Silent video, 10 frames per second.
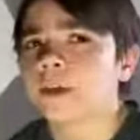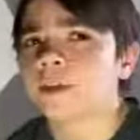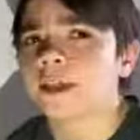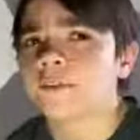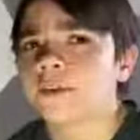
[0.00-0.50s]

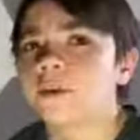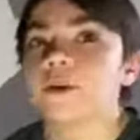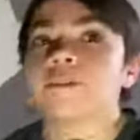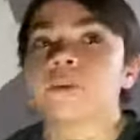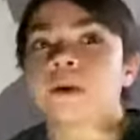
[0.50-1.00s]
level or if
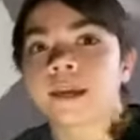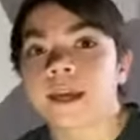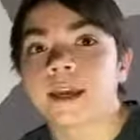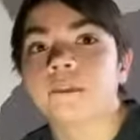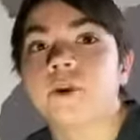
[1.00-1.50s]
you're working
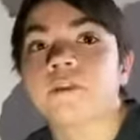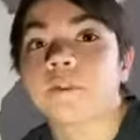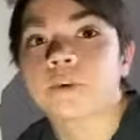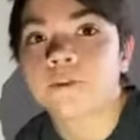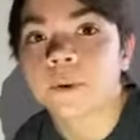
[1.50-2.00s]
in more of a
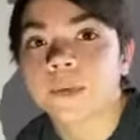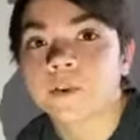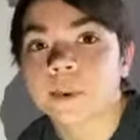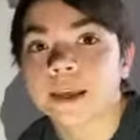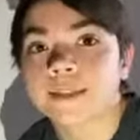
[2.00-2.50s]
performance
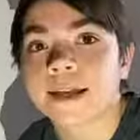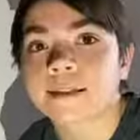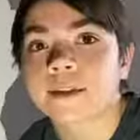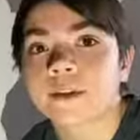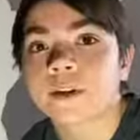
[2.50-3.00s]
space, that's
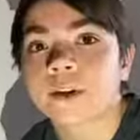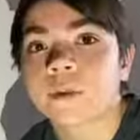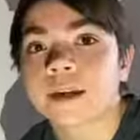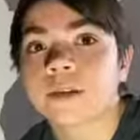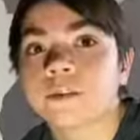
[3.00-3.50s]
how you're
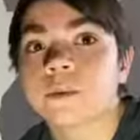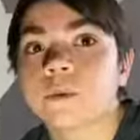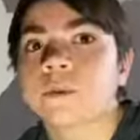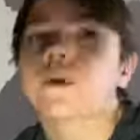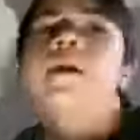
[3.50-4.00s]
going
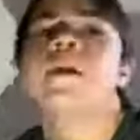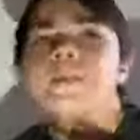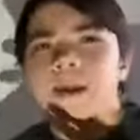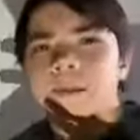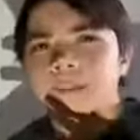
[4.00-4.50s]
to
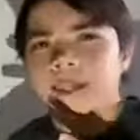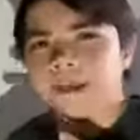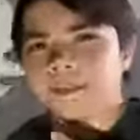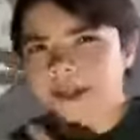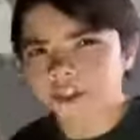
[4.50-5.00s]
be able to get
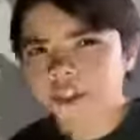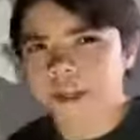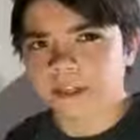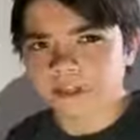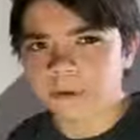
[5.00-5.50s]
that to
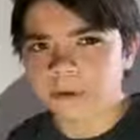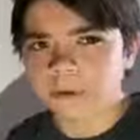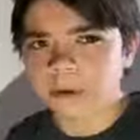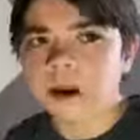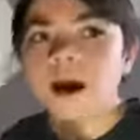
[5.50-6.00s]
shine through.
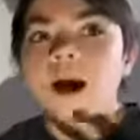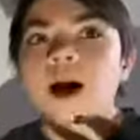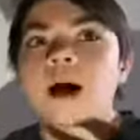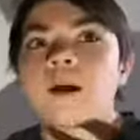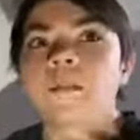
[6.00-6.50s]

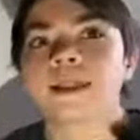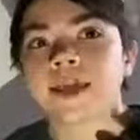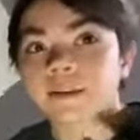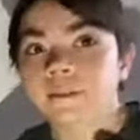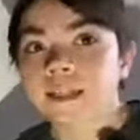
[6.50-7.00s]
A
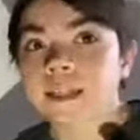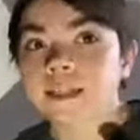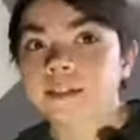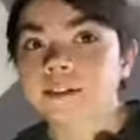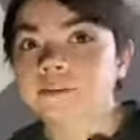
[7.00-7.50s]
lot of
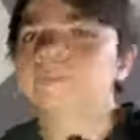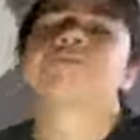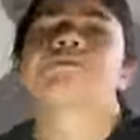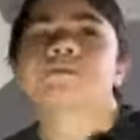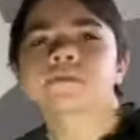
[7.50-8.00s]
these,
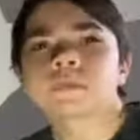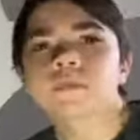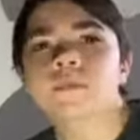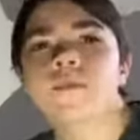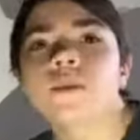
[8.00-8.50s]

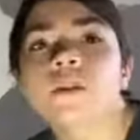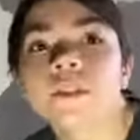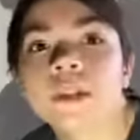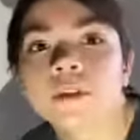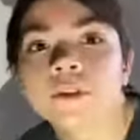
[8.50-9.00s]

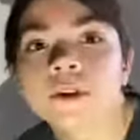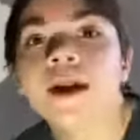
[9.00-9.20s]
thank you